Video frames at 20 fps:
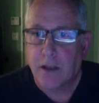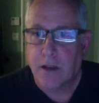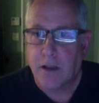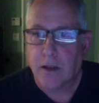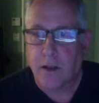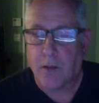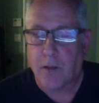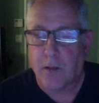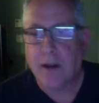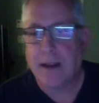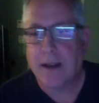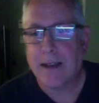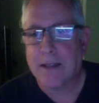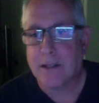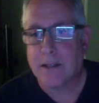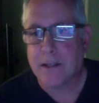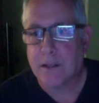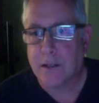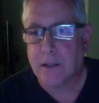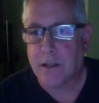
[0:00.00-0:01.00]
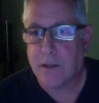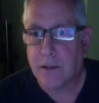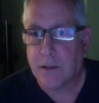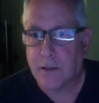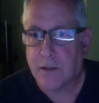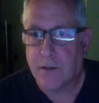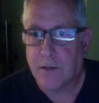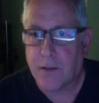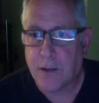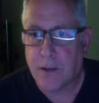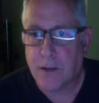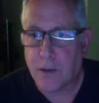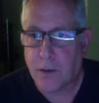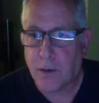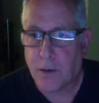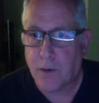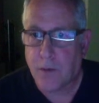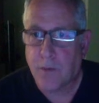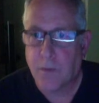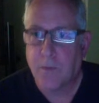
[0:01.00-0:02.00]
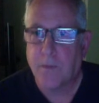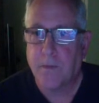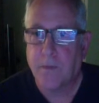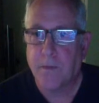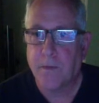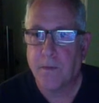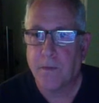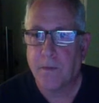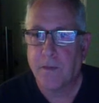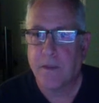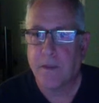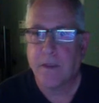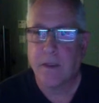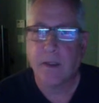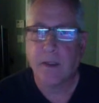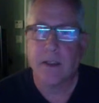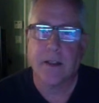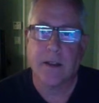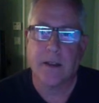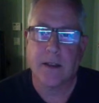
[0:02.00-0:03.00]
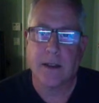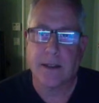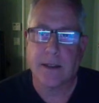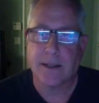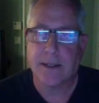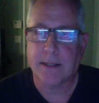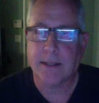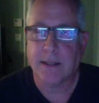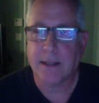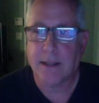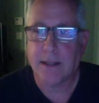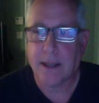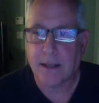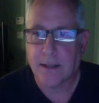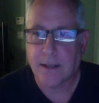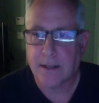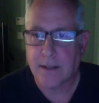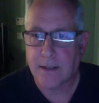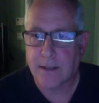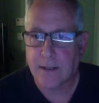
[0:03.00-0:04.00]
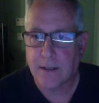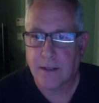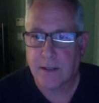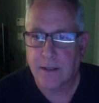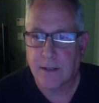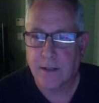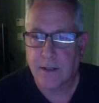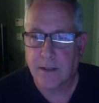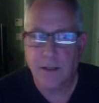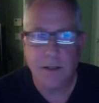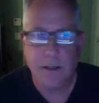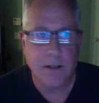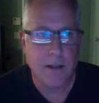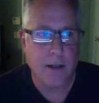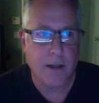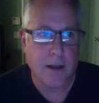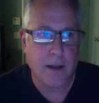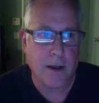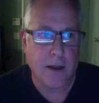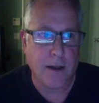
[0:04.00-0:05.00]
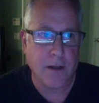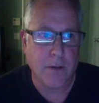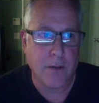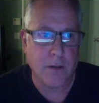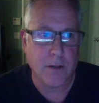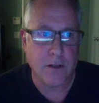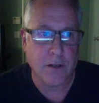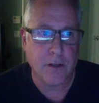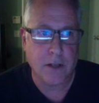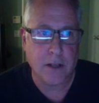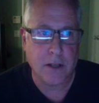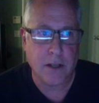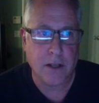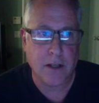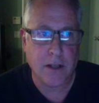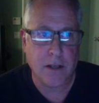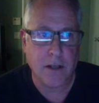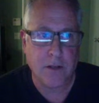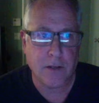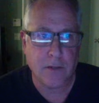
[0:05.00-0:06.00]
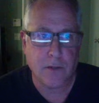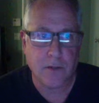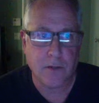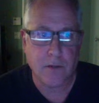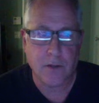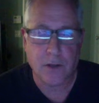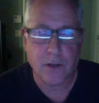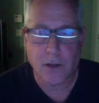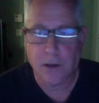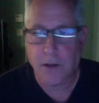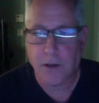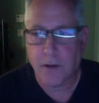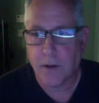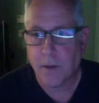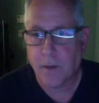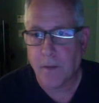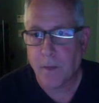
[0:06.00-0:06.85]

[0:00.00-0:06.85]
Now, my last video, I said that we're on the day chart here.